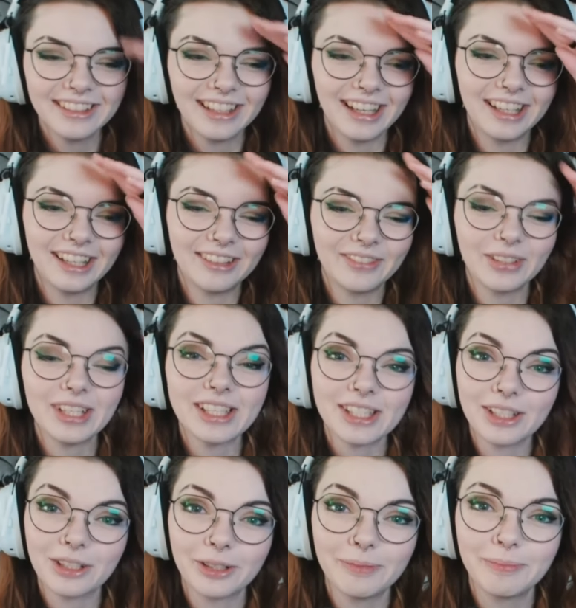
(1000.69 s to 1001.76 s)
Well, he's
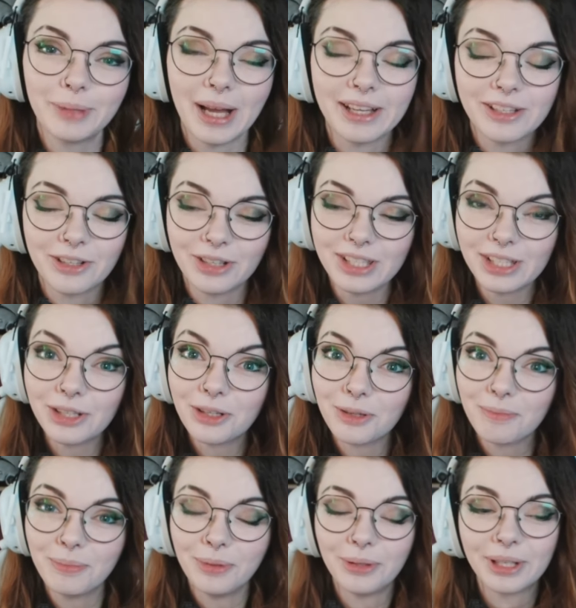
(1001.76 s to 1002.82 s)
a good Batcher. He's a
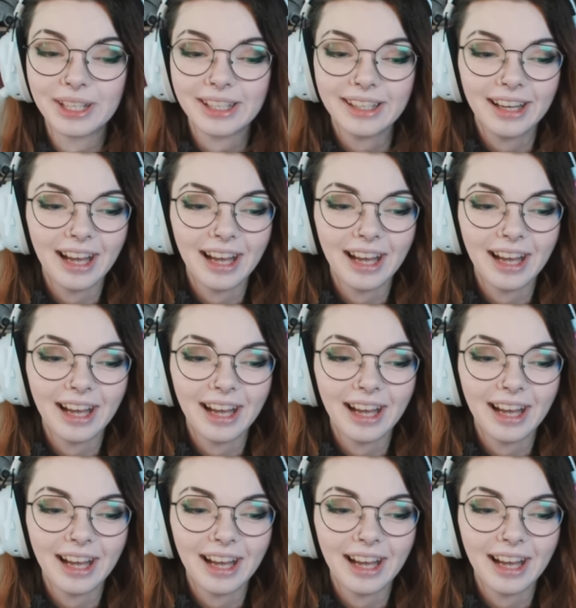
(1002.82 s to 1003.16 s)
good boy.